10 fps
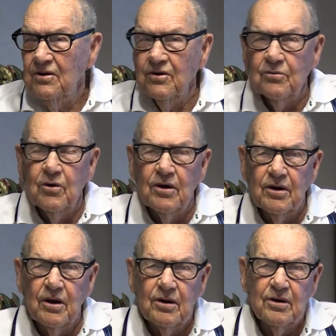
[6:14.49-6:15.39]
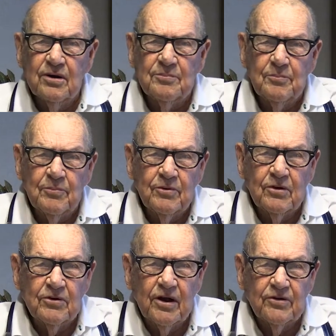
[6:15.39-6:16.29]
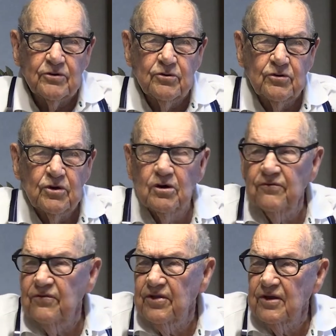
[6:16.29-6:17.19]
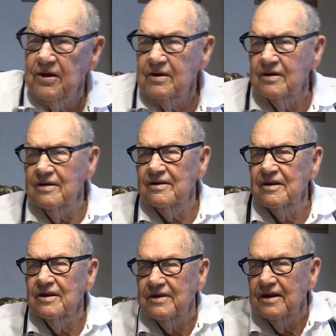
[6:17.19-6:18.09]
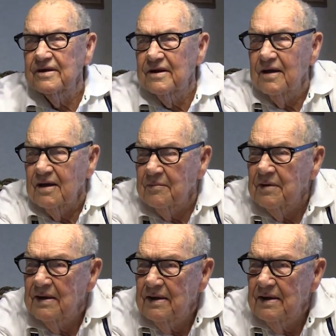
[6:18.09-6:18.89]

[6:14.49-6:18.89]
No, well, not, uh, because I was too young for that at that time.